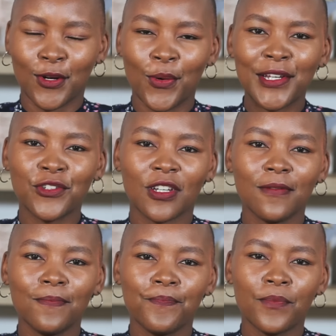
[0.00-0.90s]
a question.
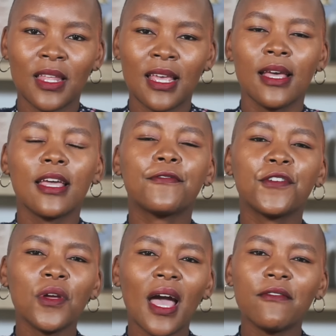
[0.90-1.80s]
If
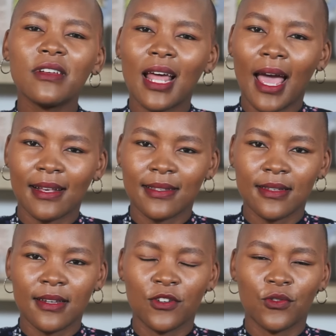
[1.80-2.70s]
you have an
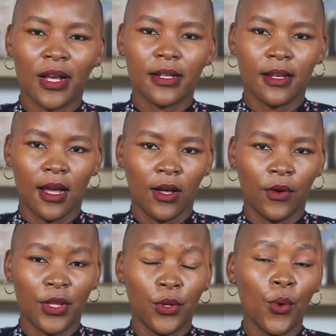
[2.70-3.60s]
accident right
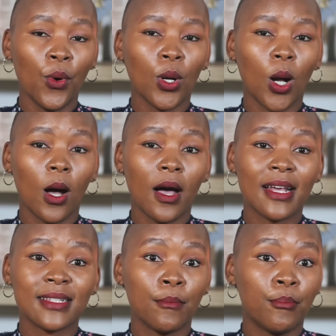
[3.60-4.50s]
now and your car
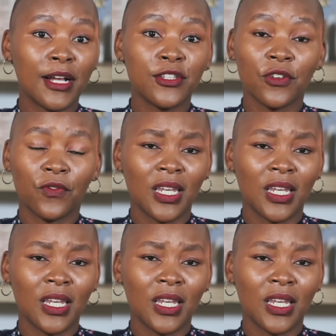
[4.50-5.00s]
has a bunch of